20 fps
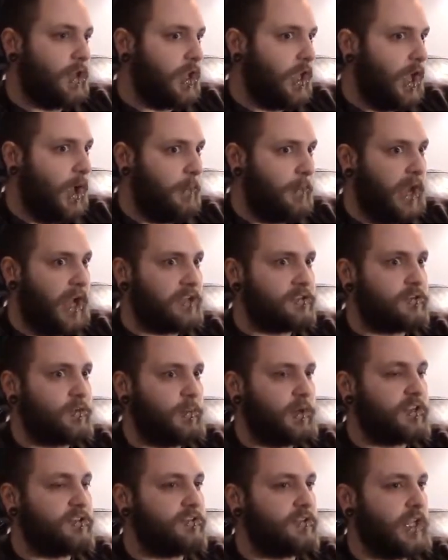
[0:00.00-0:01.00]
I'm not so
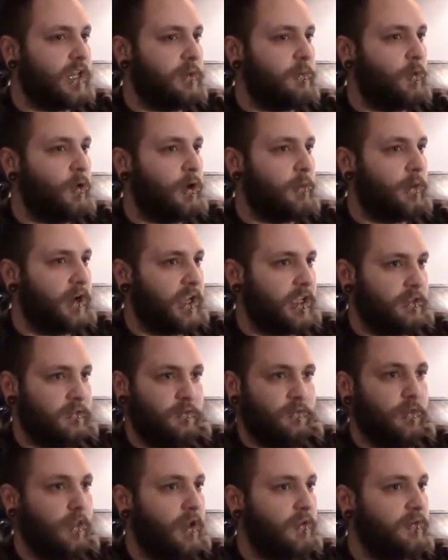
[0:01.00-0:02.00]
much anymore, but I
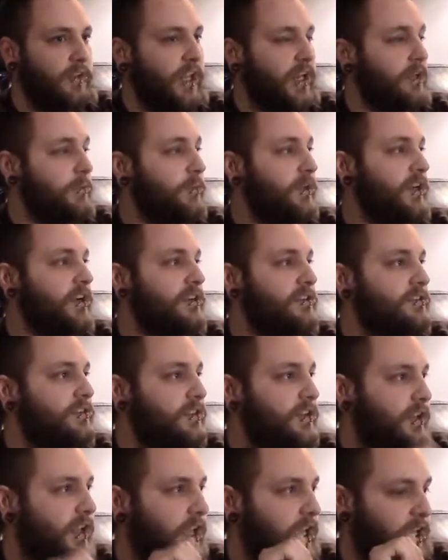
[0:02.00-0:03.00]
love getting
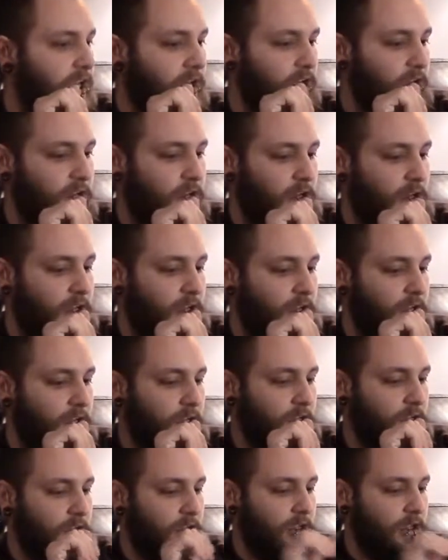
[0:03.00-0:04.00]
pierced, and
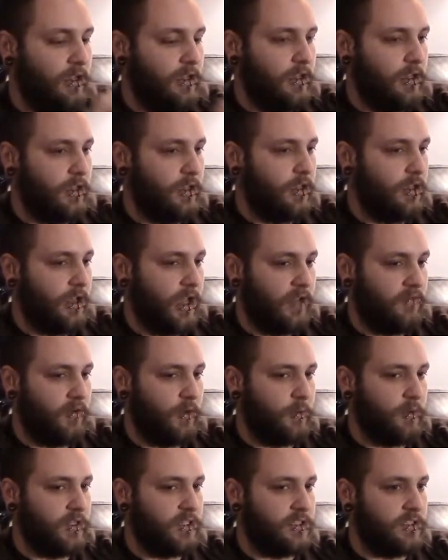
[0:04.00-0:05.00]
I've
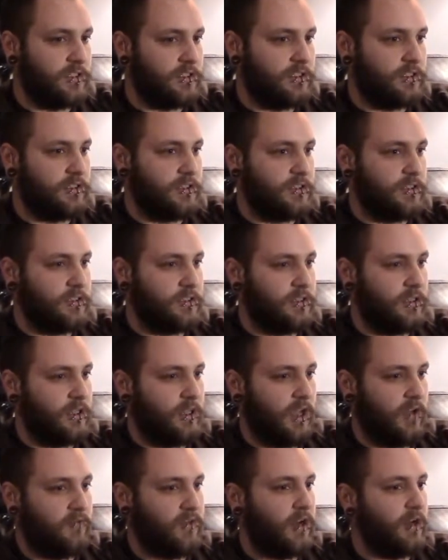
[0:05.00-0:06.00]

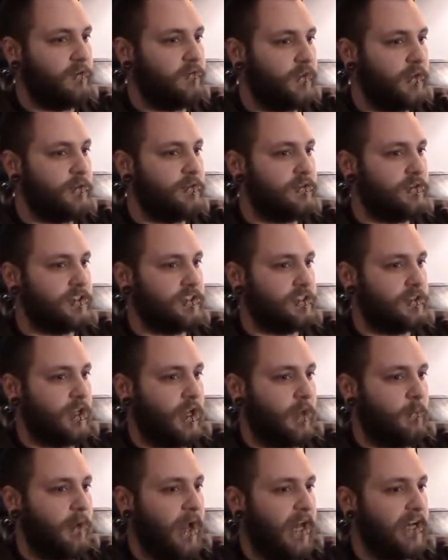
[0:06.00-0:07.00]
done a few
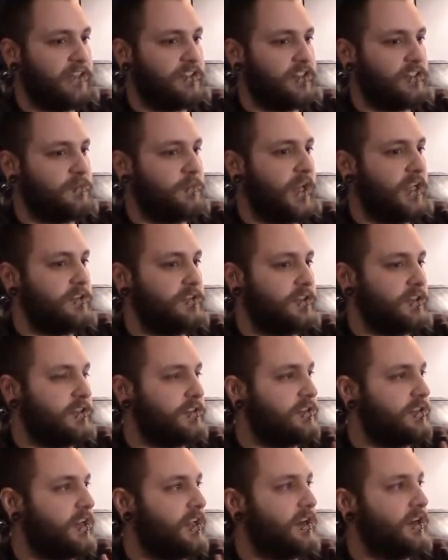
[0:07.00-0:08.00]
body
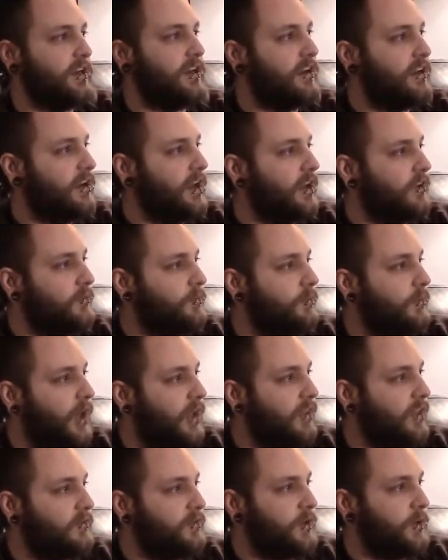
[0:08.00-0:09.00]
suspensions, and I
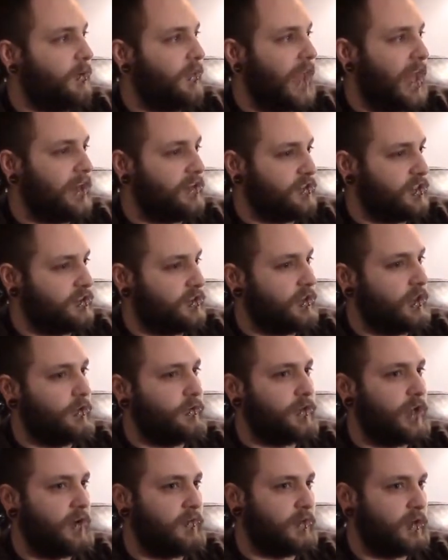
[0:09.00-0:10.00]
love doing that. It's just a little
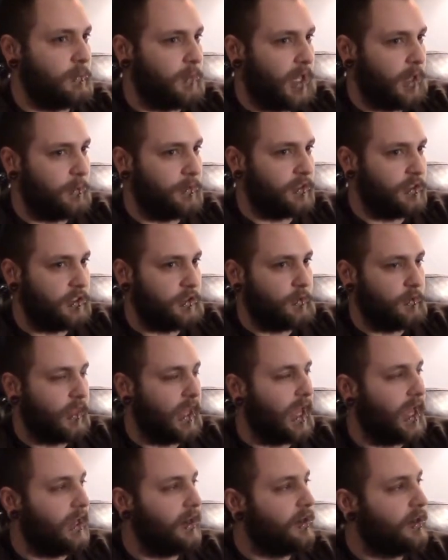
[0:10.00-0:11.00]
tougher to be able to do
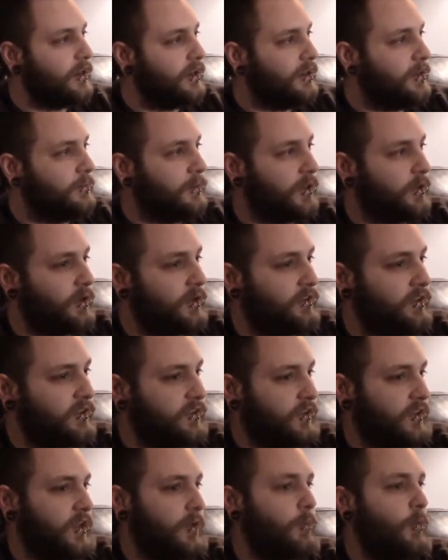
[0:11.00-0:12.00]
that because it's a
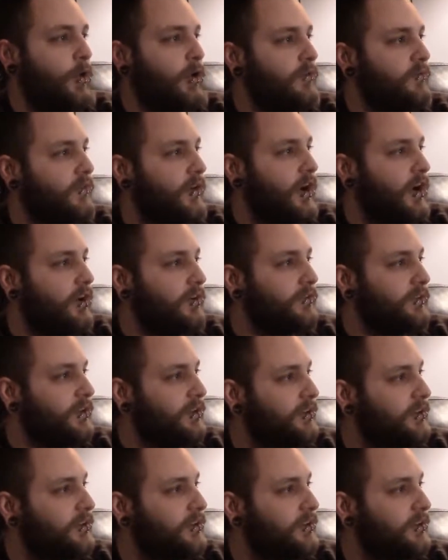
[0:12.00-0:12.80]
little more involved.